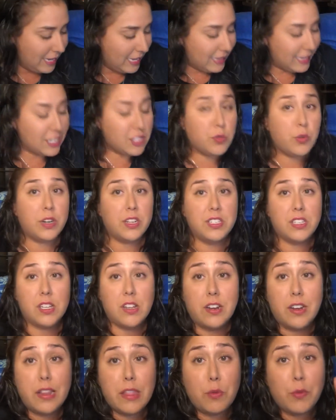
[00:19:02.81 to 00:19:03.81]
this one was
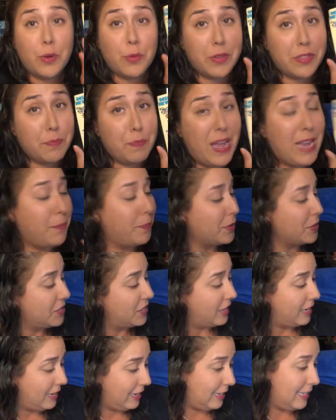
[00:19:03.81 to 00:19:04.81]
another one with papers
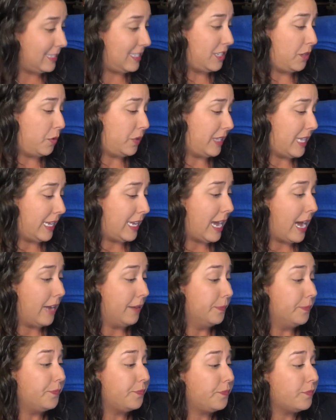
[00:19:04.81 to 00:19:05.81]
in it. Let's see what they got.
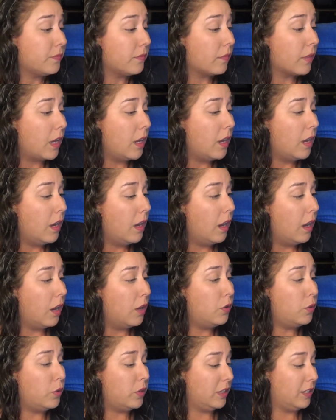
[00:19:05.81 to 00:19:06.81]

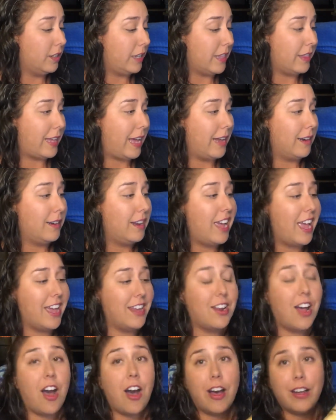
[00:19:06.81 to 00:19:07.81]
Oh, look at that.
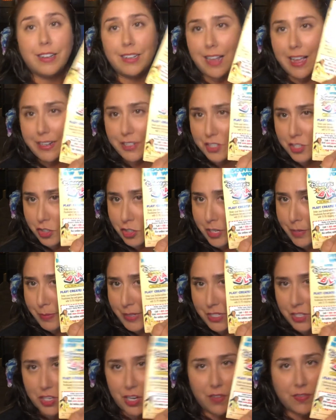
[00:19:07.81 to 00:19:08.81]
An online
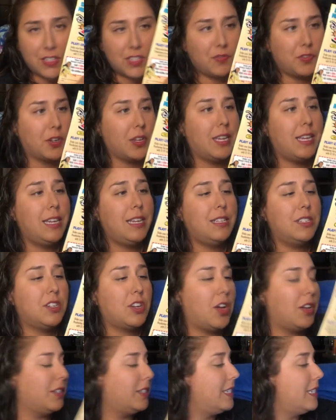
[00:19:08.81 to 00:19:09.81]
streaming service for kids
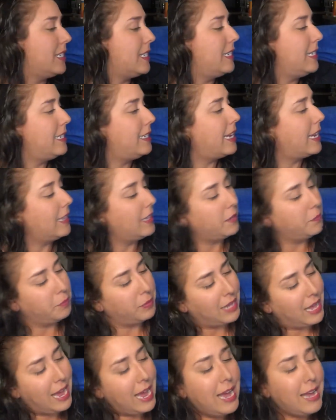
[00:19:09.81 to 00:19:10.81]
called Disney Daily
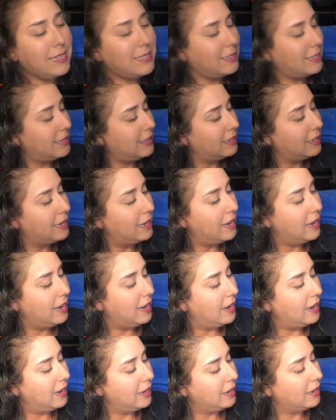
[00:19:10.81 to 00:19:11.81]
Blast.
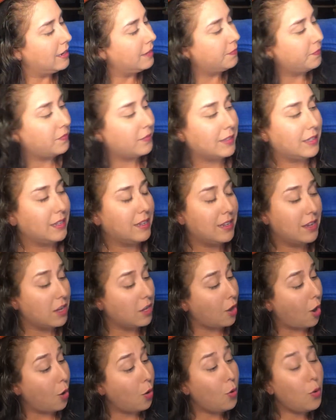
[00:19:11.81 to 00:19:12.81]

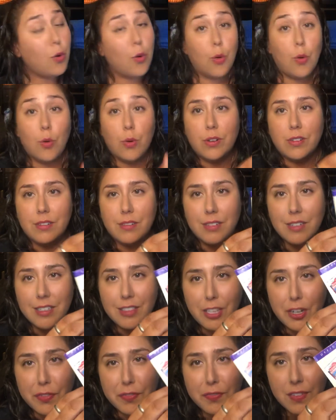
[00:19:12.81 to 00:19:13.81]
Oh,
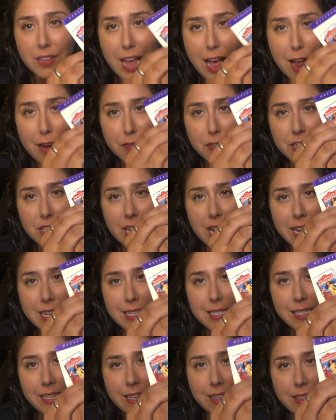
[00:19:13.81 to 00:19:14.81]
they're
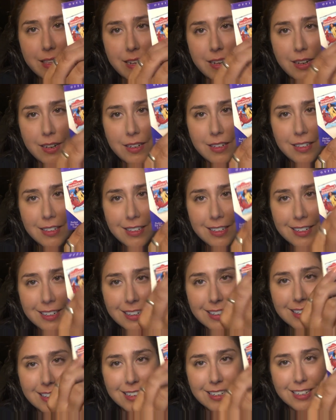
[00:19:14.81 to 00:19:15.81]
advertising the
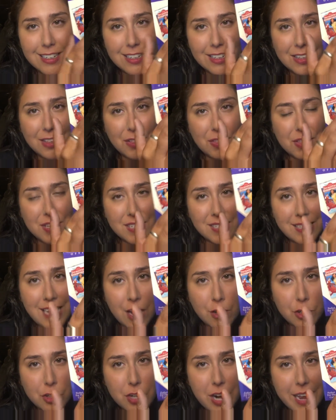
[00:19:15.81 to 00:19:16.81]

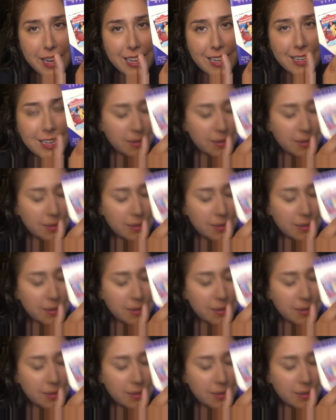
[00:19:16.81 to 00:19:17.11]
soundtrack. It